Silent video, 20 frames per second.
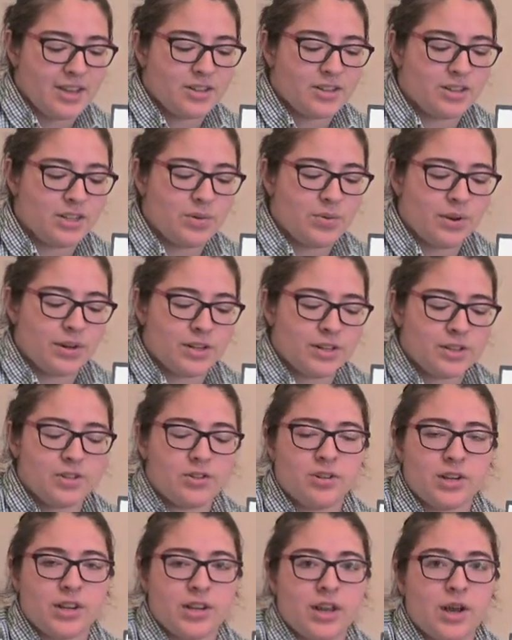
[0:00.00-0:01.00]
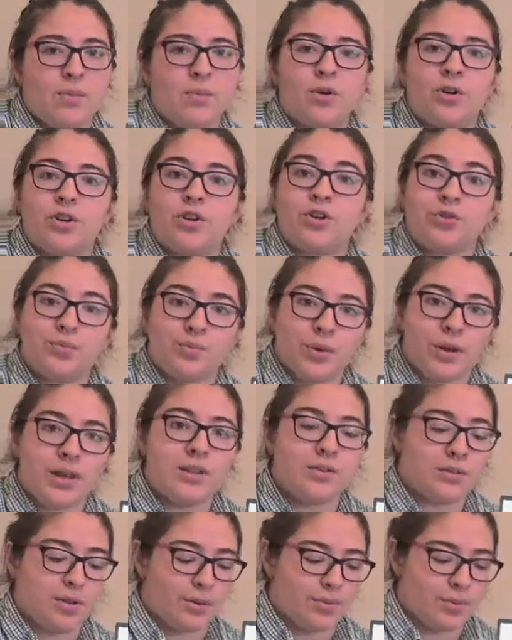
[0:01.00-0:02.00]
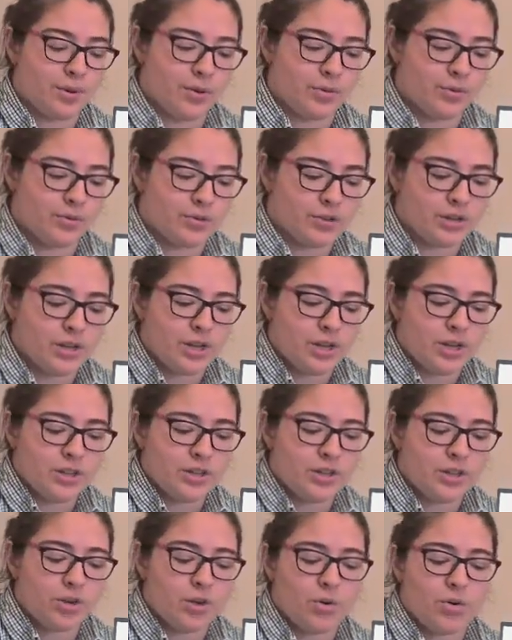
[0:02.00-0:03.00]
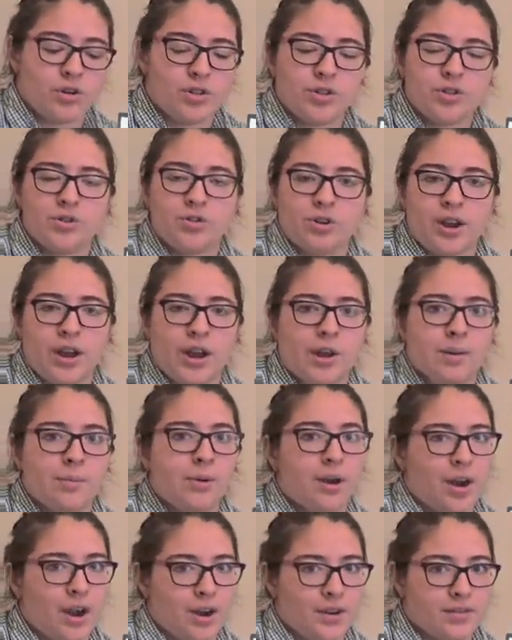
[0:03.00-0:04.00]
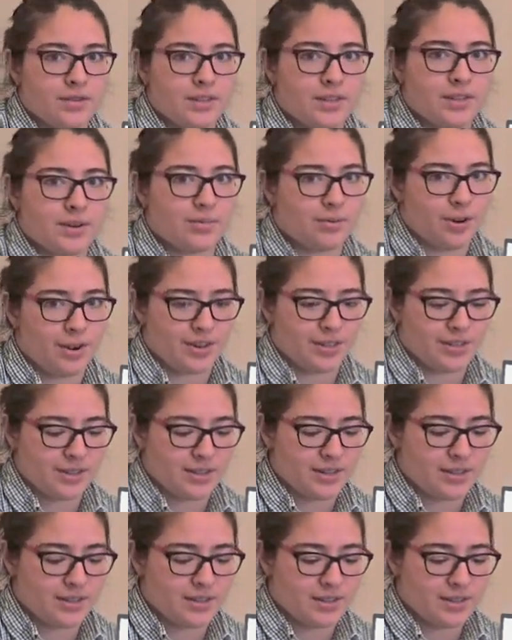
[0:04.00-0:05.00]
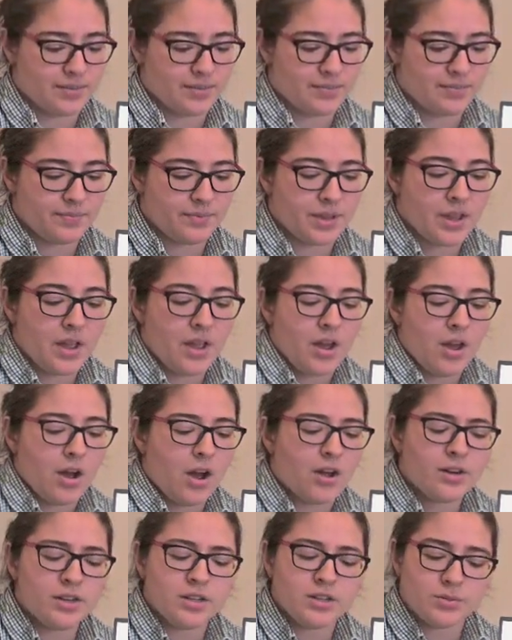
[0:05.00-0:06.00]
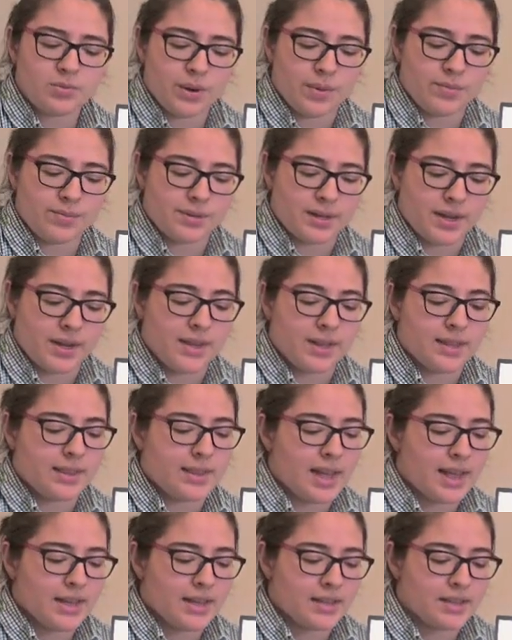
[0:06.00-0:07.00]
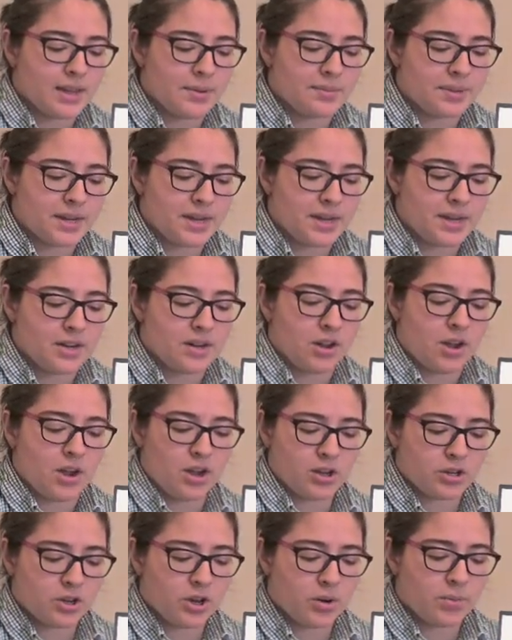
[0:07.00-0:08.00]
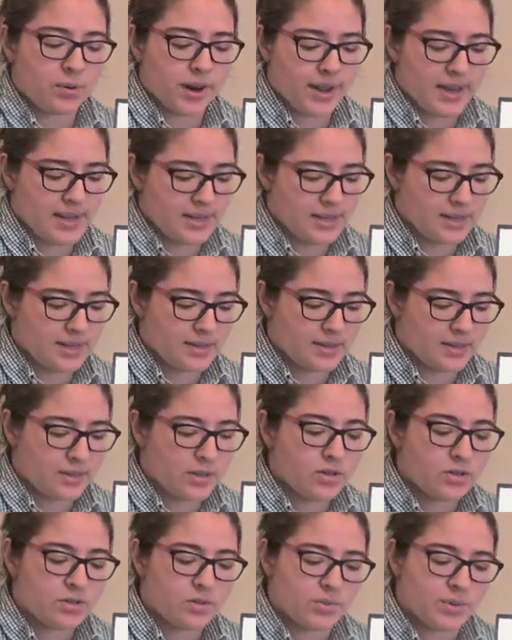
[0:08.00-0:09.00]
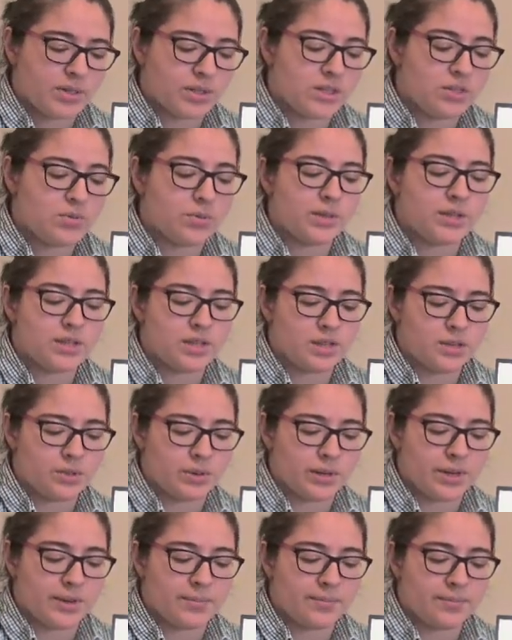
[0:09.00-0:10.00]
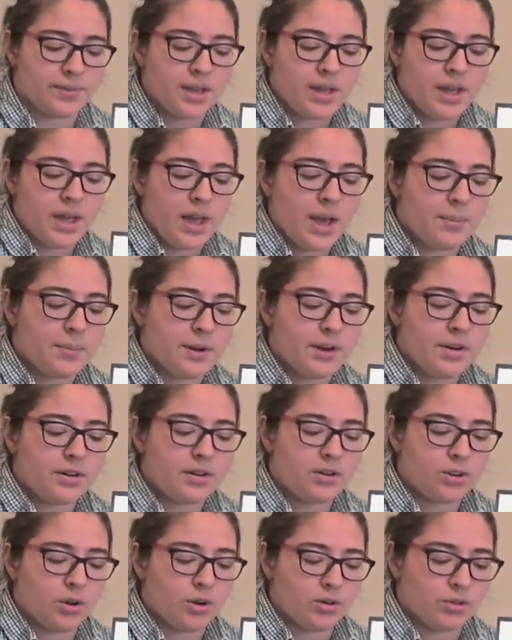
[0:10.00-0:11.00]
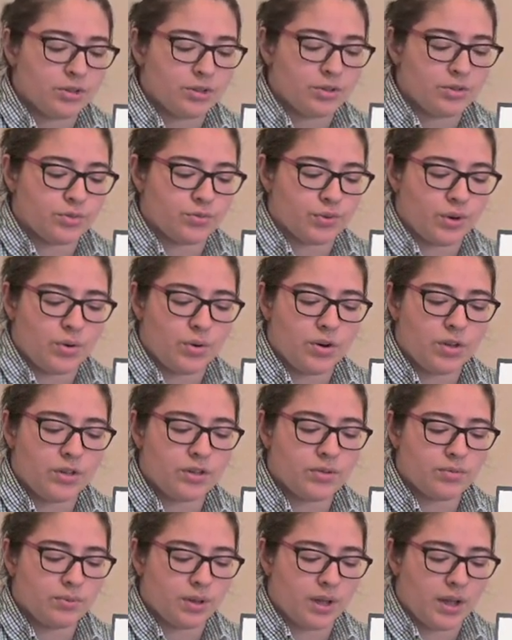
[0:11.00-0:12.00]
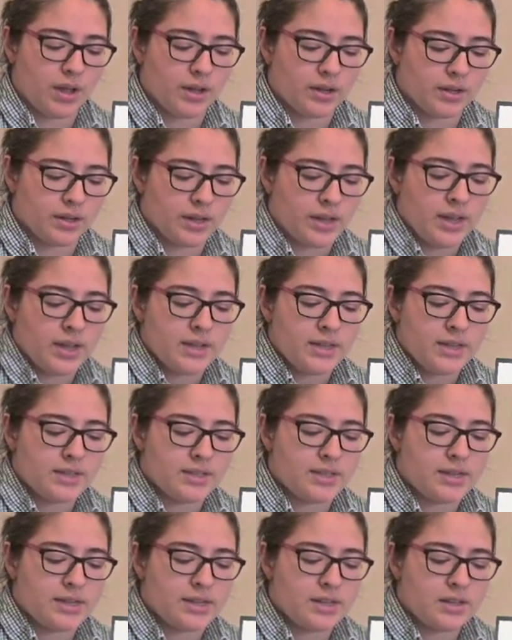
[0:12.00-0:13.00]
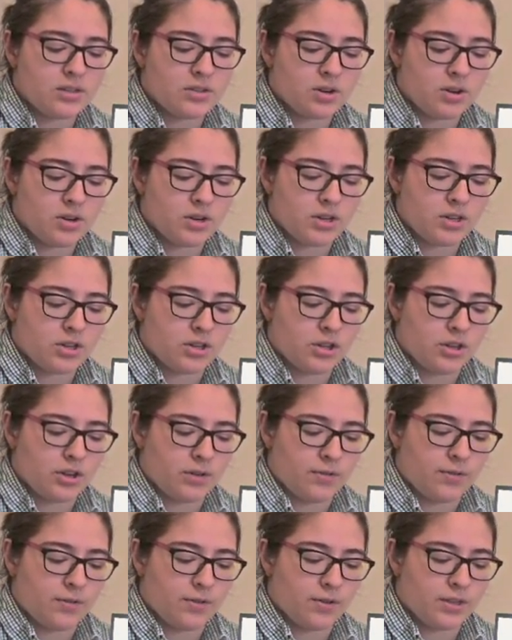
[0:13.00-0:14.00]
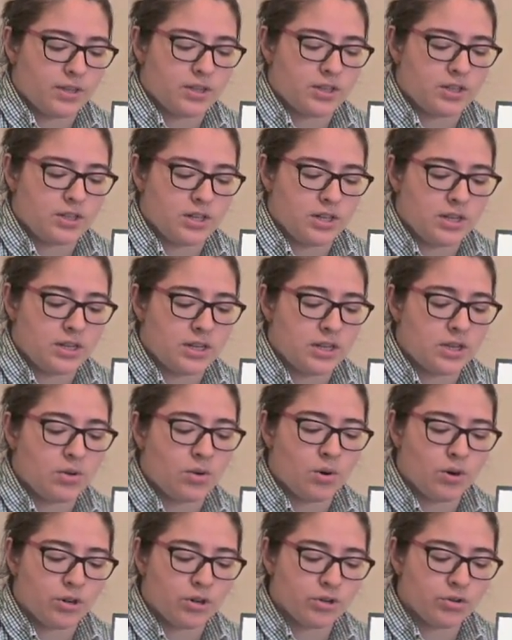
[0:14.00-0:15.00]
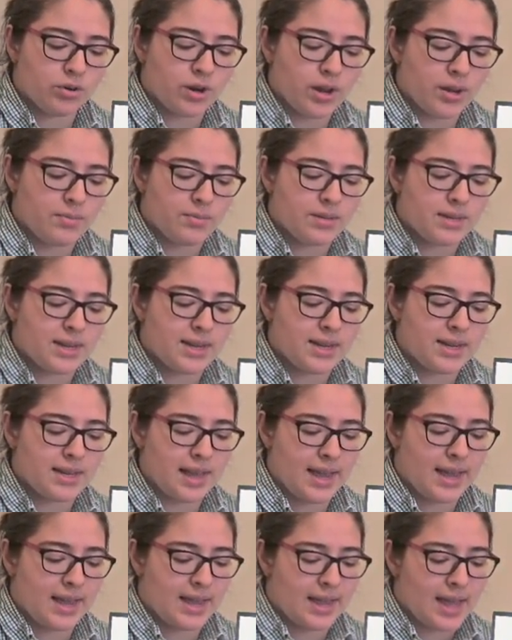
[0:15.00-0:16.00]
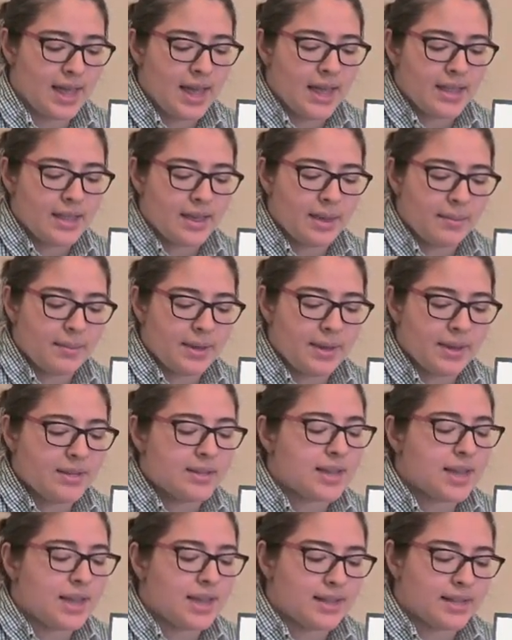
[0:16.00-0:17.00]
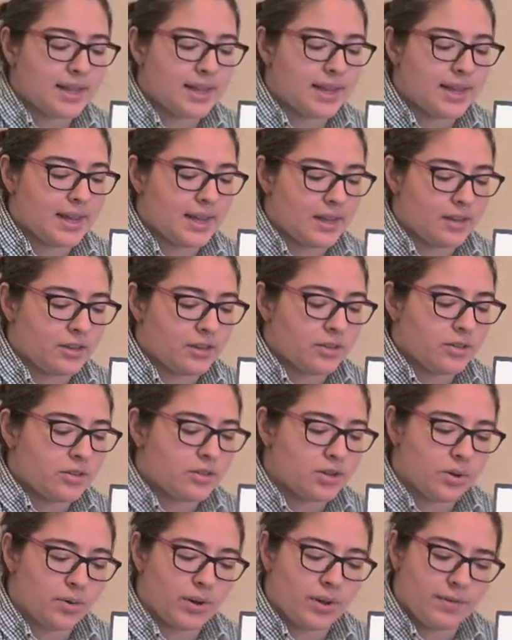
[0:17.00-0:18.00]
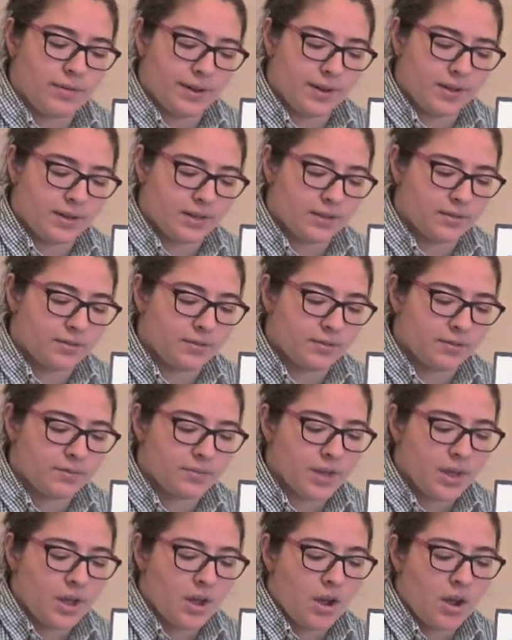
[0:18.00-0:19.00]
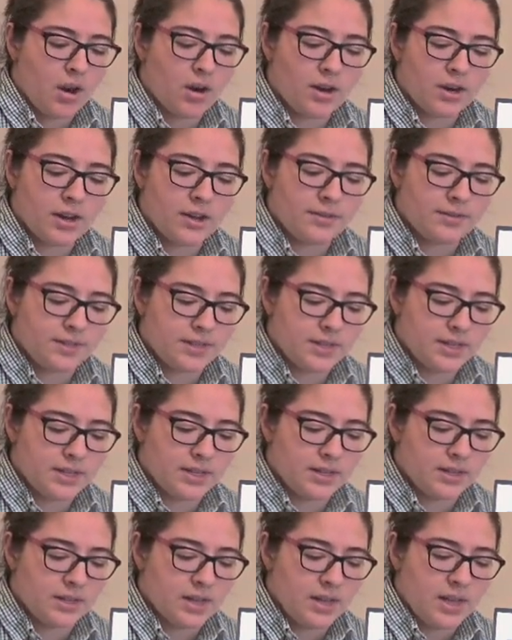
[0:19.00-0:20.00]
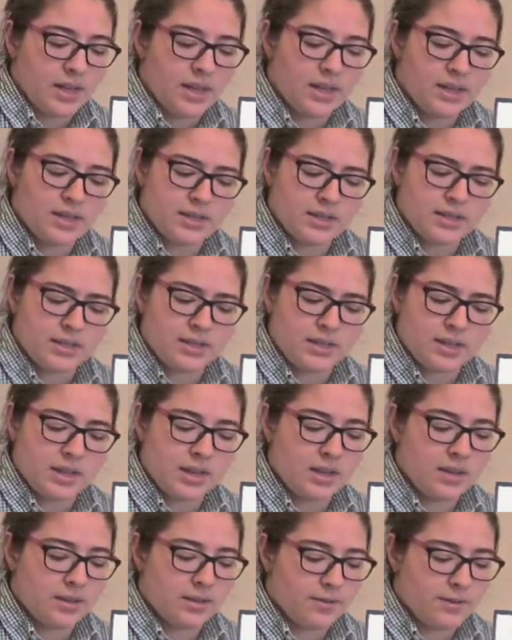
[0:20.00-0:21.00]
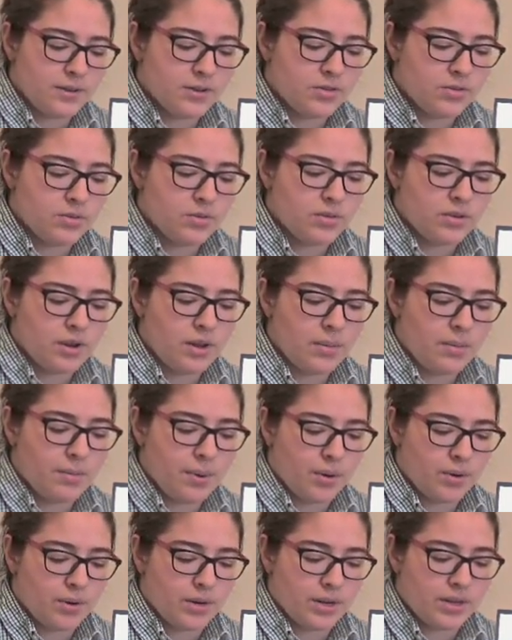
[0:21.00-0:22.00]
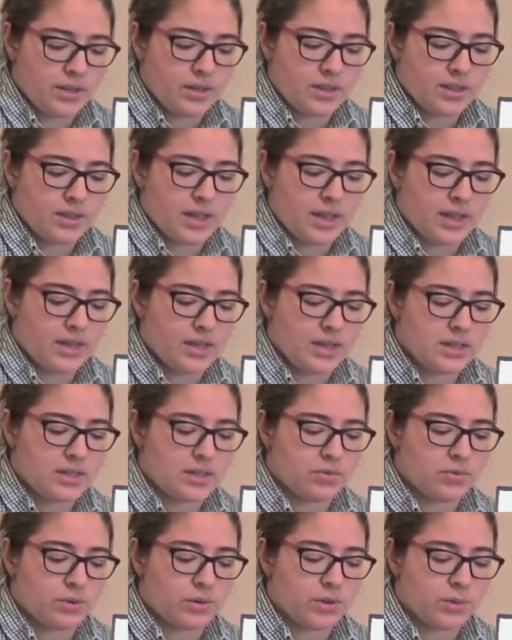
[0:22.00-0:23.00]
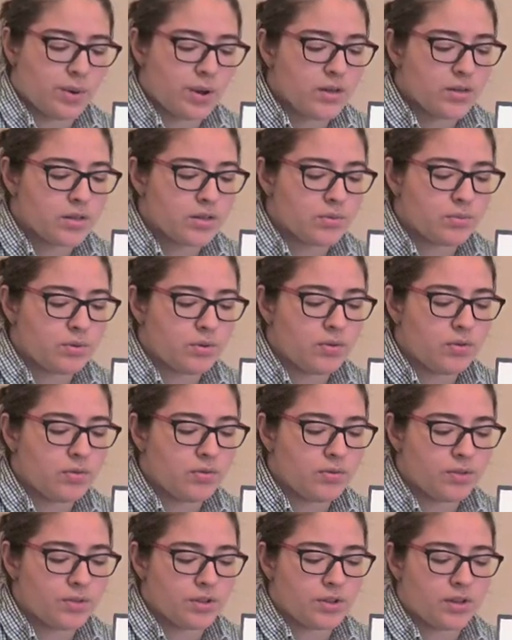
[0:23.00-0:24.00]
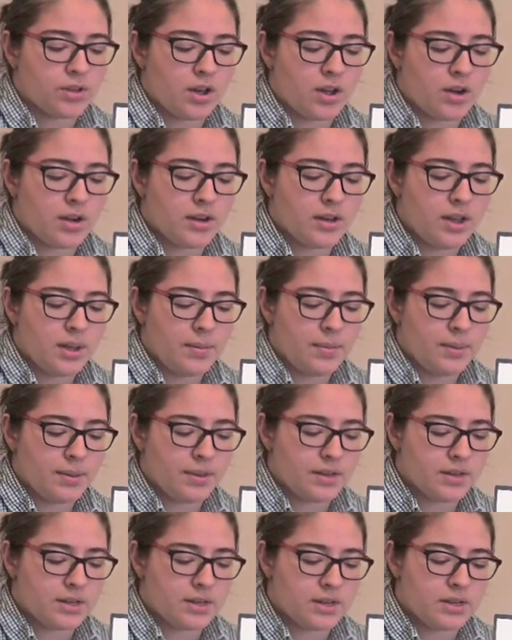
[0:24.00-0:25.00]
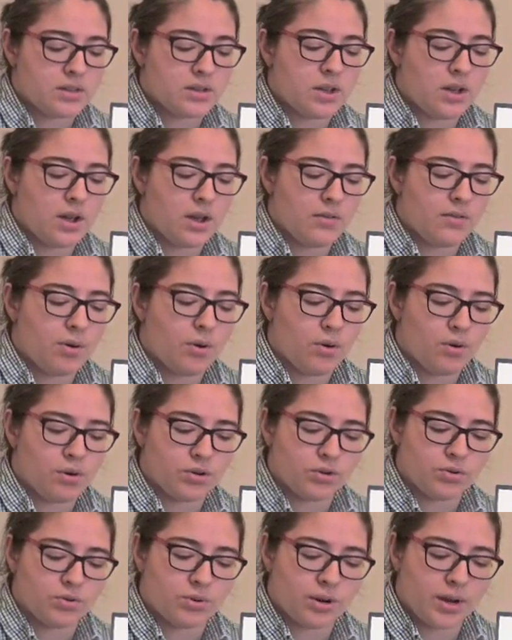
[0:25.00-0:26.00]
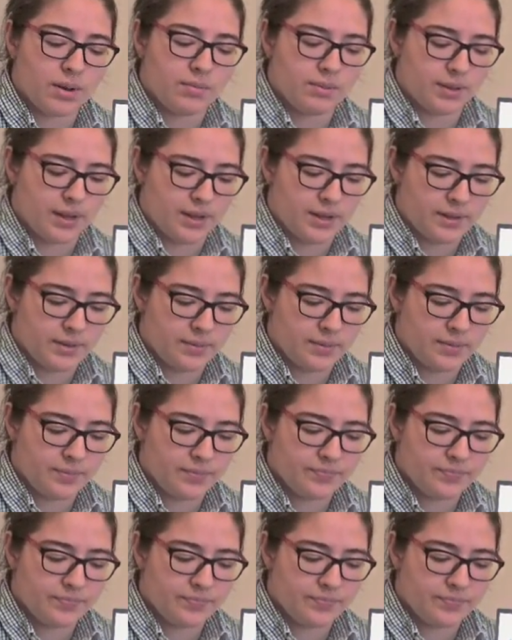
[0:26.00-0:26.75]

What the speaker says: She wanted to create a more humane approach to the horseshoe crab harvesting process. On its website, last updated October 18, 2023, American Oceans wrote on their blog, Ding started to look for the gene in horseshoe crab DNA that makes LAL so effective. RFC is the individual component that is responsible for the clotting abilities of horseshoe crab blood.